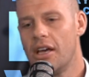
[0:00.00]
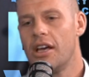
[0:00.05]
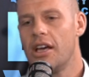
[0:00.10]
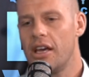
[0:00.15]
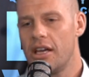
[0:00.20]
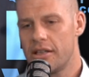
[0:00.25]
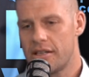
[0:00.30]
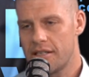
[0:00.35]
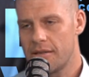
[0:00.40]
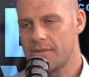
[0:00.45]

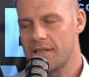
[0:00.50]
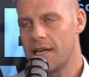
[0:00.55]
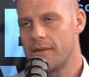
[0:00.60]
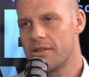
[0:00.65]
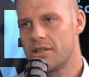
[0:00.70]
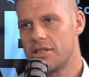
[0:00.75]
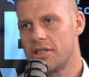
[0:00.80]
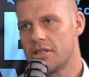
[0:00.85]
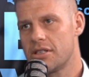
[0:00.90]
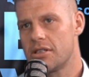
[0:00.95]
And sometimes
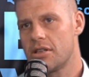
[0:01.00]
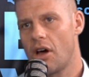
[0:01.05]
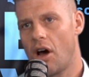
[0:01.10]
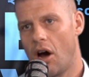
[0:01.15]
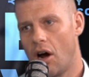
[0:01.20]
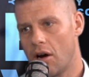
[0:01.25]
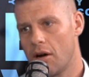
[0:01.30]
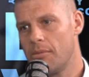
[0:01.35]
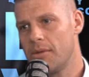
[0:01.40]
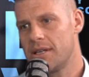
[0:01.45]
it's just
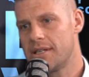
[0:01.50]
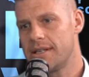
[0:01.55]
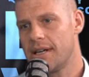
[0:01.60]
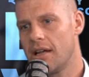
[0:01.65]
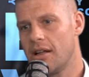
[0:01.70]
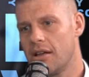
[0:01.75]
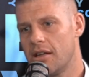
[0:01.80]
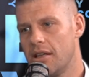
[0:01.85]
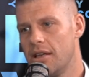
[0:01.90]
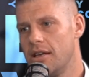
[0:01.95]
our
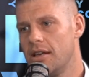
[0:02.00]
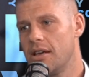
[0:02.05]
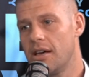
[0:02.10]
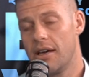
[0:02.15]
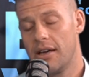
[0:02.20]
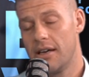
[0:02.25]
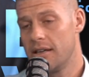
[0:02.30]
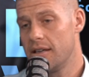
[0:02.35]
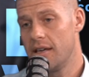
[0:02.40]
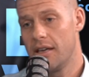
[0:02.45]
mentality
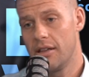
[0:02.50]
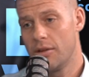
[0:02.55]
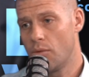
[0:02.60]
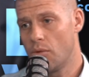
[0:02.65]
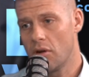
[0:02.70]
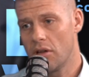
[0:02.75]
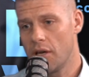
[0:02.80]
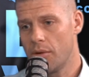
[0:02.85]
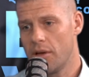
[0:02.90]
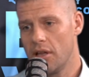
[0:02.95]
in the
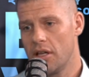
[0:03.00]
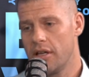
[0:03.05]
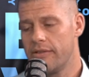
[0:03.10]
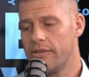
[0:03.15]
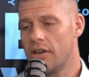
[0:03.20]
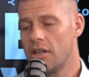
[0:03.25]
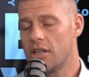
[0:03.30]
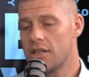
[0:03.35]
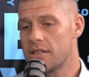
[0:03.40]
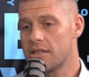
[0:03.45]
world that we live
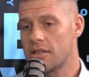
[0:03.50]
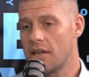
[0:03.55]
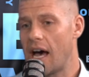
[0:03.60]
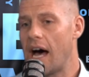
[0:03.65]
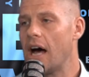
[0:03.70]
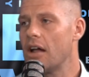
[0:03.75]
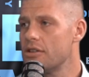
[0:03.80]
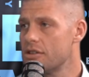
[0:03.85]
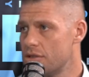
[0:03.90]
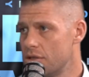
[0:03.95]
in is
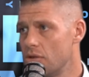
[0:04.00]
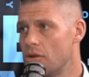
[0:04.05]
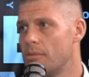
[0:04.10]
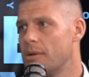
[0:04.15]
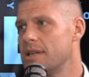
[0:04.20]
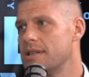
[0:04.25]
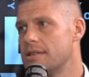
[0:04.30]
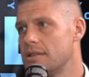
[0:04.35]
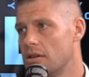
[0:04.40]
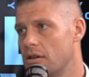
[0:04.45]
I'll just do it
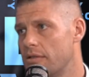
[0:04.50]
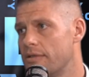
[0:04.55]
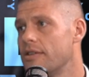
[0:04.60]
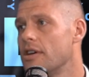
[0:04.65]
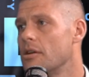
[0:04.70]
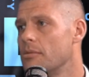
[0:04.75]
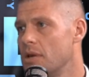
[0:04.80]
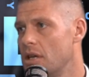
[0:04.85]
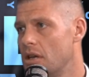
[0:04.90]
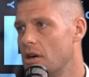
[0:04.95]
myself. It'll
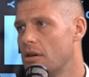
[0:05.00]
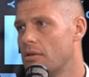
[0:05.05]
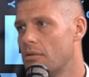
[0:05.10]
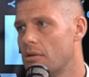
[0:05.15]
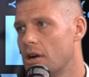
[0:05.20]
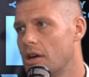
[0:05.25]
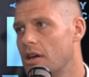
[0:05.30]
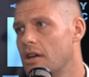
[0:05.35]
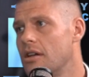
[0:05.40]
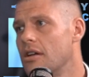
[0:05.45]
be done
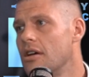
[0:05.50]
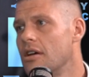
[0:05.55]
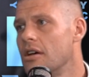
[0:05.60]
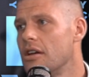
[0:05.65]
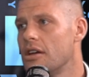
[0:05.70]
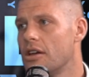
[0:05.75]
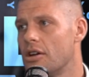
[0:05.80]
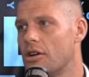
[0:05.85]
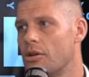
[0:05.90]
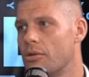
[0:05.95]
right,
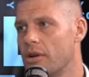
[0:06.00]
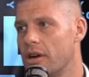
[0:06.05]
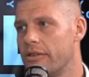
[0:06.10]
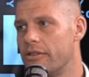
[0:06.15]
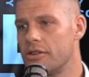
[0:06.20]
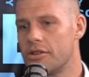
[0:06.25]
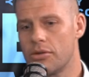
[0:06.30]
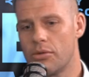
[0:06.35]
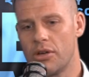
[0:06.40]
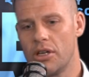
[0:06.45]
whatever.
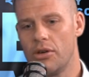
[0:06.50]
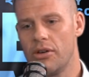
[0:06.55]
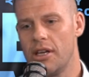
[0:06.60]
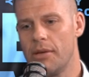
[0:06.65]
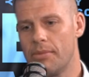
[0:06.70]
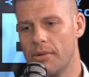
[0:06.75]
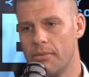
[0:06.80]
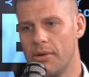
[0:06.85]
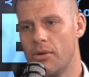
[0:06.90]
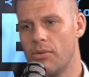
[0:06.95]
So when you
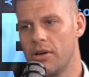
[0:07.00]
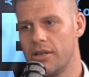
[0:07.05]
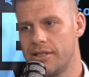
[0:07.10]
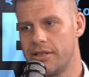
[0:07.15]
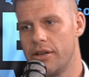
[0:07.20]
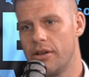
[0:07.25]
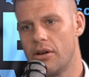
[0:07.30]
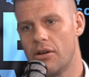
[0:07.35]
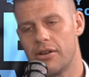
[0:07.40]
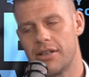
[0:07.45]
implement what you
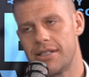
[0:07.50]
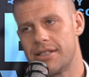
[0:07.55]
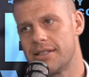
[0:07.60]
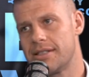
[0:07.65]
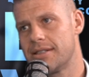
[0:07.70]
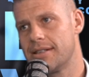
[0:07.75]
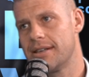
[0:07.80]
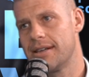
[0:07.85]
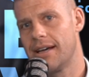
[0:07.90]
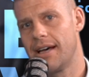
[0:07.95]
know, it's just
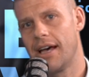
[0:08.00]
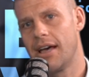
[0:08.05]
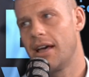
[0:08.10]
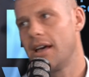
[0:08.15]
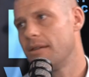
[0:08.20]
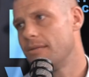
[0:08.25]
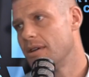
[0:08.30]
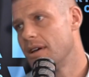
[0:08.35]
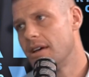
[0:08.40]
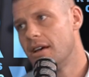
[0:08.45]
I
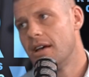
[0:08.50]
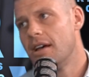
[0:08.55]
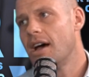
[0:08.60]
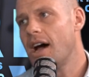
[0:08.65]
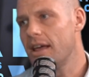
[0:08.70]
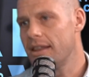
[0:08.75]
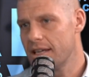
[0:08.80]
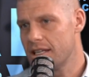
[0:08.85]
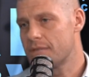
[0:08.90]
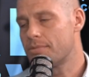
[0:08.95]

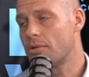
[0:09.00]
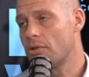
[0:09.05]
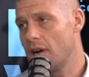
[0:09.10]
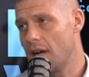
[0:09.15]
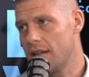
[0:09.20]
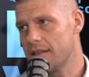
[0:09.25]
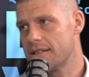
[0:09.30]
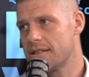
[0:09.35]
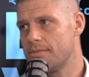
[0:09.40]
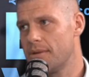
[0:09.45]
think it's
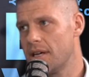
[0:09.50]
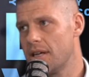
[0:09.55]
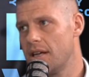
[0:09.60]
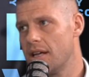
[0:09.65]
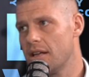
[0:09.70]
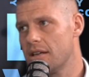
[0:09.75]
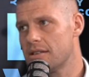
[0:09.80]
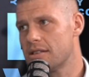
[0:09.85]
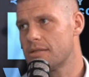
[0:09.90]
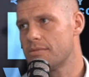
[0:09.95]
paralysis by
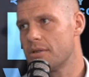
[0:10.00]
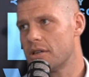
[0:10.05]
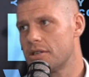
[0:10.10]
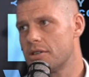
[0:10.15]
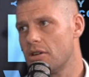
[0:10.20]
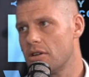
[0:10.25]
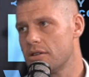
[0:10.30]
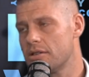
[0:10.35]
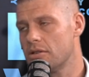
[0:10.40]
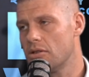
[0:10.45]
analysis, but it's
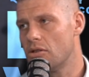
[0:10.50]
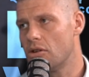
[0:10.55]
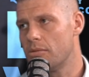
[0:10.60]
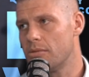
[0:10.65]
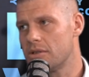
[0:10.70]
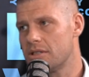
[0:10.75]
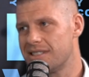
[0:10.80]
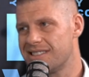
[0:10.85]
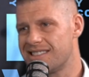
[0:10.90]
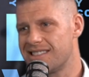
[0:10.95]
also
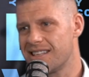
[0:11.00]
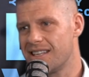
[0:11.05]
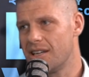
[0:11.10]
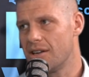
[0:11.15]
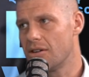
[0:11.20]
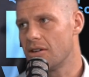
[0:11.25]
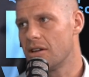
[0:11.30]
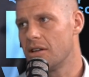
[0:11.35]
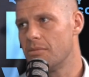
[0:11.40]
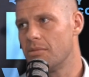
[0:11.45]
almost a
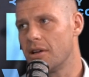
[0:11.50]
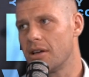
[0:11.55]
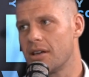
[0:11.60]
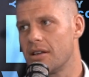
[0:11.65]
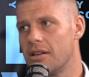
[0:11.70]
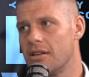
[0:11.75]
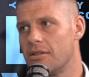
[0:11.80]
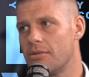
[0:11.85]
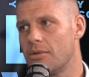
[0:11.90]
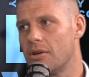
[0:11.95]
security blanket
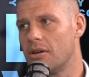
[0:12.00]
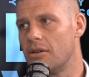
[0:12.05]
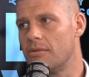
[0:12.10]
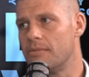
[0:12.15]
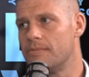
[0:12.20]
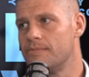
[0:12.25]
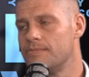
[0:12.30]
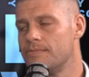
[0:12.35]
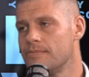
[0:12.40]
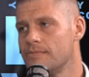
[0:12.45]
as well.
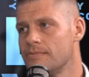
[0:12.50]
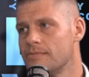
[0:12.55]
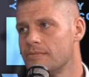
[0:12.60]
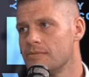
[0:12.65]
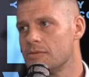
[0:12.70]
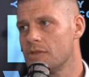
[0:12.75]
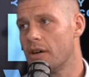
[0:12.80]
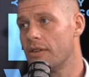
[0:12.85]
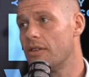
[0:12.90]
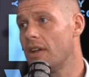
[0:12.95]
No, I
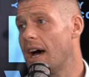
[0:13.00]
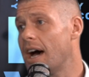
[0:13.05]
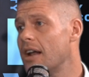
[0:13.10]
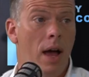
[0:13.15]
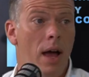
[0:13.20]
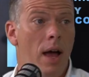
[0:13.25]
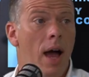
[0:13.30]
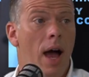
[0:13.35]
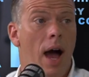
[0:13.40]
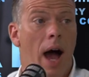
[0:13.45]

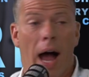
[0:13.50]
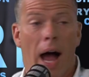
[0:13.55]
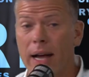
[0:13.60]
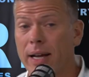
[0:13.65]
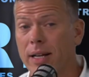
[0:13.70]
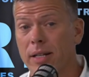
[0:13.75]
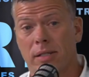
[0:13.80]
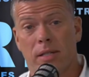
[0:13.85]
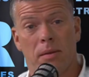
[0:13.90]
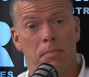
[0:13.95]

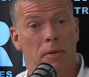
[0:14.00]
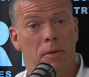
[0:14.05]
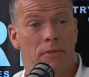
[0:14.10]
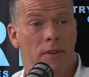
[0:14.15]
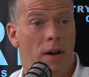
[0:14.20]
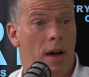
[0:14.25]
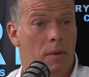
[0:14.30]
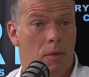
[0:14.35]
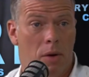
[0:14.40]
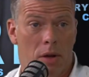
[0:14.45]
can
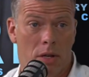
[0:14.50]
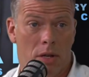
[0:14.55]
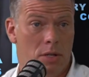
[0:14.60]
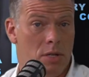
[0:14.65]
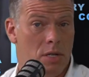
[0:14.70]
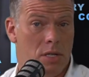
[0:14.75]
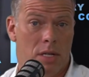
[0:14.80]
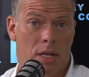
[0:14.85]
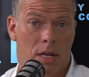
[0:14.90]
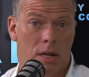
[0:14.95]
simplify what you
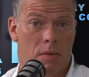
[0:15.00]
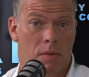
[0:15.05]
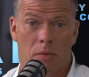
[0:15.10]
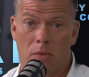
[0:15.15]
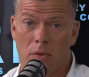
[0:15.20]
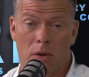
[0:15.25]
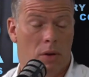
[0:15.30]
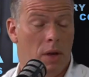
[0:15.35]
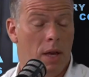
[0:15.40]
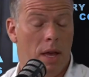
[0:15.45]
just did
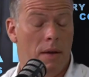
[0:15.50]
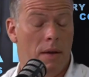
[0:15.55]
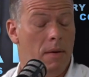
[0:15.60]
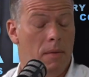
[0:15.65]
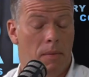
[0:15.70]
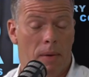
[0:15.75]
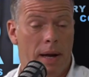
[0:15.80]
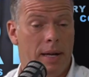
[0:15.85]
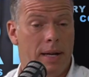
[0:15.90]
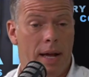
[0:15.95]
really
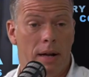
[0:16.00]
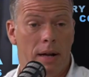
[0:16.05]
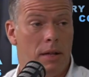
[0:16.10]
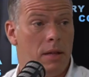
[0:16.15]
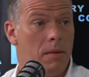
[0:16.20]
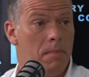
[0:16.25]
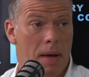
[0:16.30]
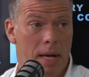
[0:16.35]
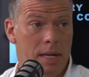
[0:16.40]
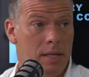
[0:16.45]
right down to
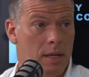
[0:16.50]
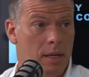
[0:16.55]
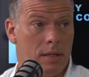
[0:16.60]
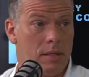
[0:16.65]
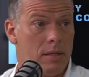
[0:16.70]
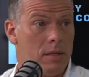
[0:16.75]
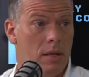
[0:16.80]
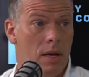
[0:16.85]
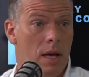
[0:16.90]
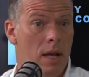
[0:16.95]
the
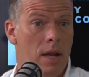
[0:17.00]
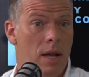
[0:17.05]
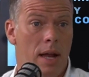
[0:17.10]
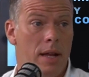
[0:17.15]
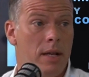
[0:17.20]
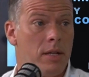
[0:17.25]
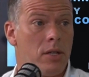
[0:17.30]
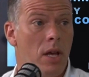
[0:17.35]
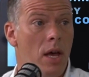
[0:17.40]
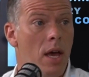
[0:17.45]
basics. And that
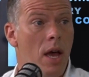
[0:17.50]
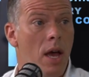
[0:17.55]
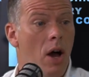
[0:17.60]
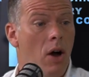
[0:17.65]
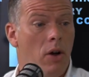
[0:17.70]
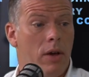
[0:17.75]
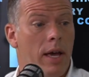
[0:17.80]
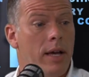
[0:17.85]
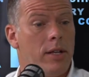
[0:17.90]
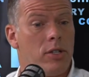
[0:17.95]
is,
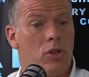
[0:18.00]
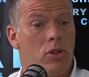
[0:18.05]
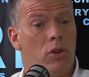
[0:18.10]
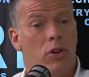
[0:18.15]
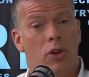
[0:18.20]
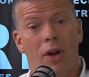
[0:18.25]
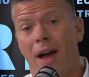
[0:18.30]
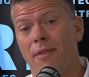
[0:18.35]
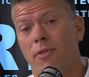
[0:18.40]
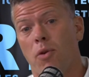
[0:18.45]
okay, so
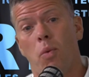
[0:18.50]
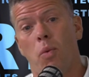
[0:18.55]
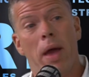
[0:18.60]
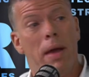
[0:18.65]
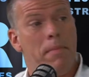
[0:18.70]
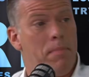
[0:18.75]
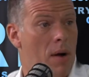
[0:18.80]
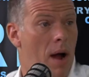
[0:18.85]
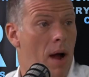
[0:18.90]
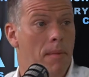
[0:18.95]
you have a
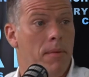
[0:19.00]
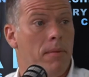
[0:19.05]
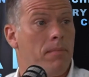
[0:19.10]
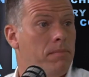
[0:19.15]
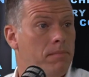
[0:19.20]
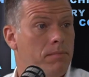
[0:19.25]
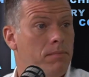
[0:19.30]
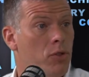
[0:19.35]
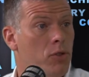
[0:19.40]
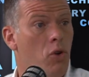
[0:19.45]
weight problem.
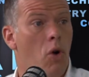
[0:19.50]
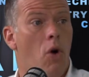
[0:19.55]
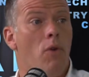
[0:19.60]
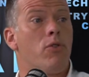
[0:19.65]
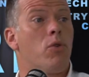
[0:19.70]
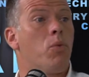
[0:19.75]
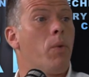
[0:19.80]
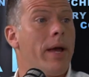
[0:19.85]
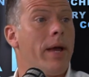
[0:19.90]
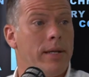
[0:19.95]
You're
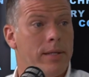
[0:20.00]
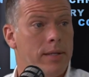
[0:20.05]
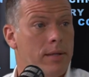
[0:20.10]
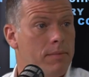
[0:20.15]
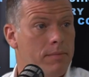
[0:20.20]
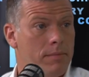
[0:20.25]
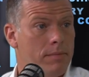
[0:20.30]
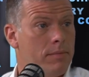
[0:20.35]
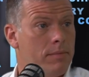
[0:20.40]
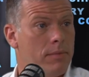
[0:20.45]
overweight.
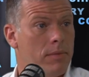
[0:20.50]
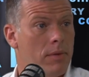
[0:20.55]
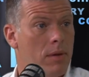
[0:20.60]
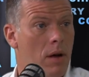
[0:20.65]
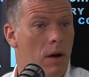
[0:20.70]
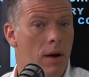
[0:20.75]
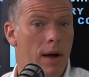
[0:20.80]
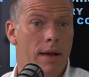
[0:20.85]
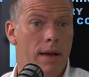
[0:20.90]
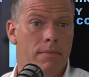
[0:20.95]

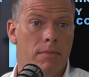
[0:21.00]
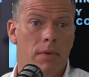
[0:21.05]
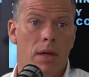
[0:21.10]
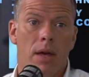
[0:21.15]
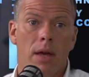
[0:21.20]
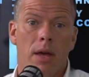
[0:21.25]
All right.